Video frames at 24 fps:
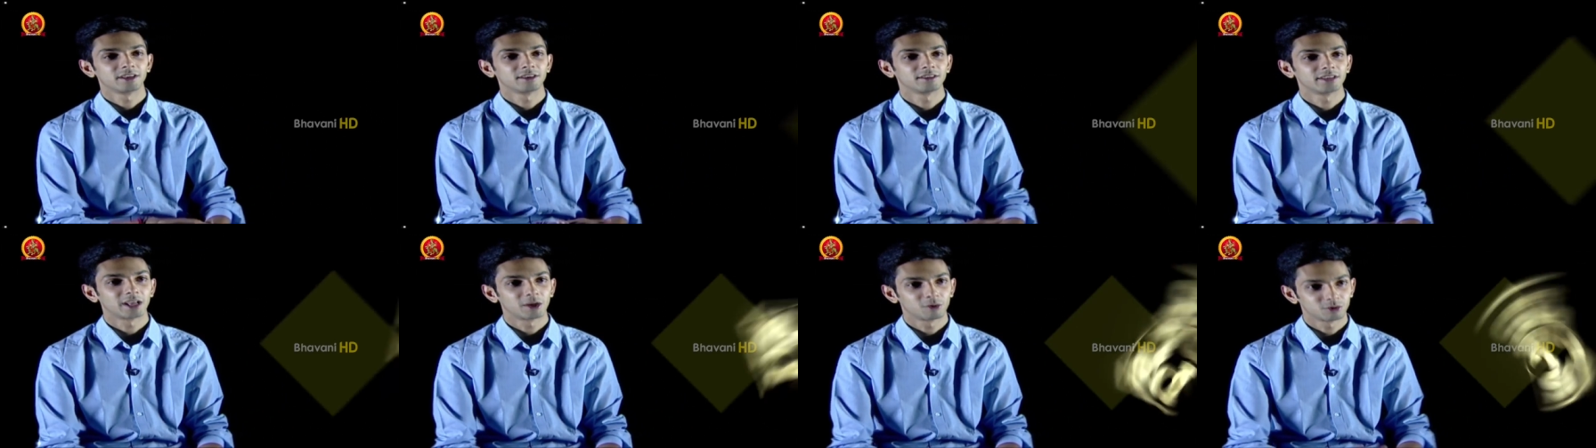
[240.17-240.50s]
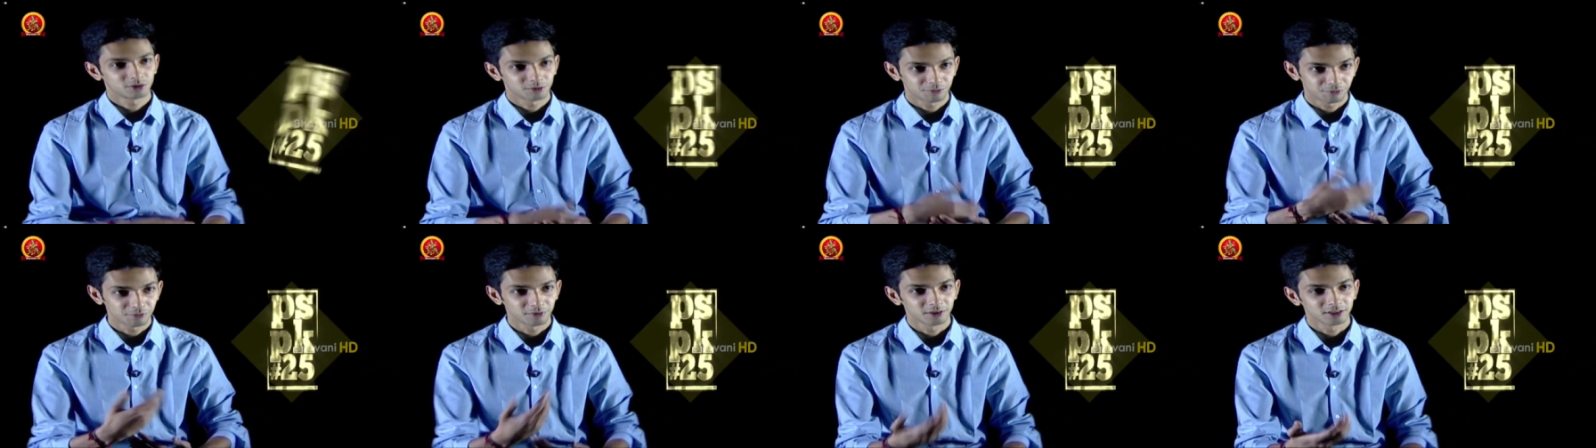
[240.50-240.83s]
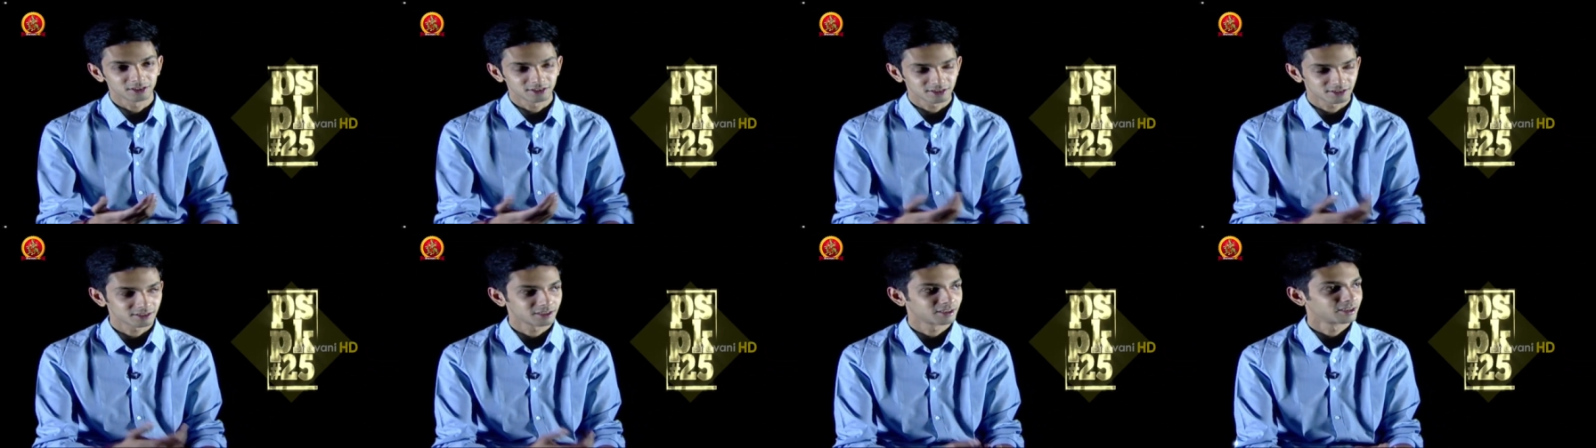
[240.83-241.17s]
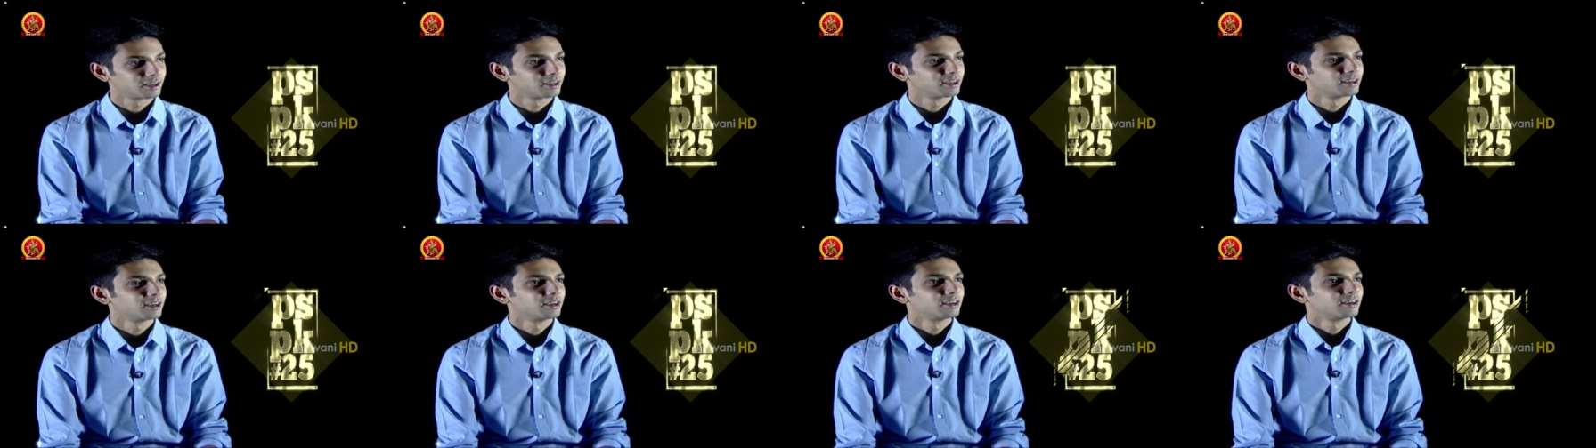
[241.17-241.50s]
then that was a first.
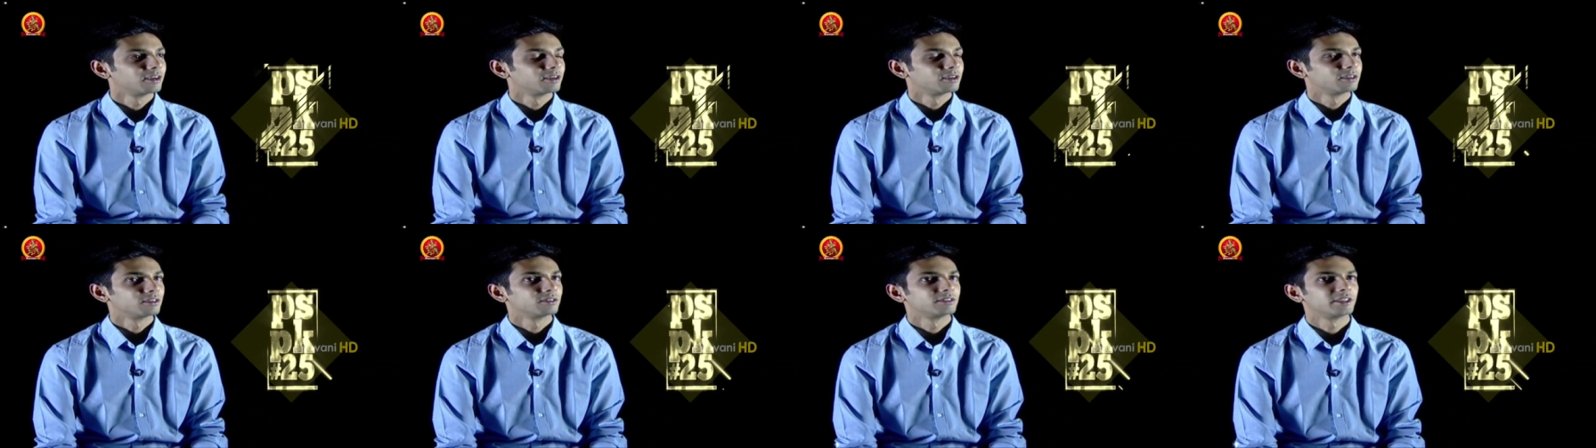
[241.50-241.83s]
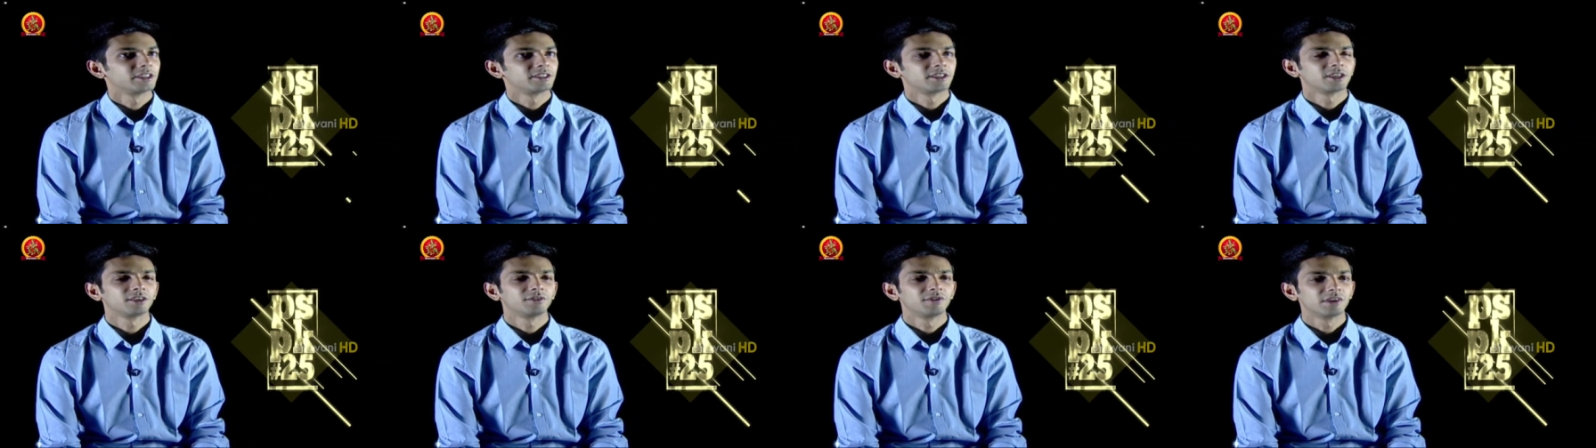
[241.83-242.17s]
They said,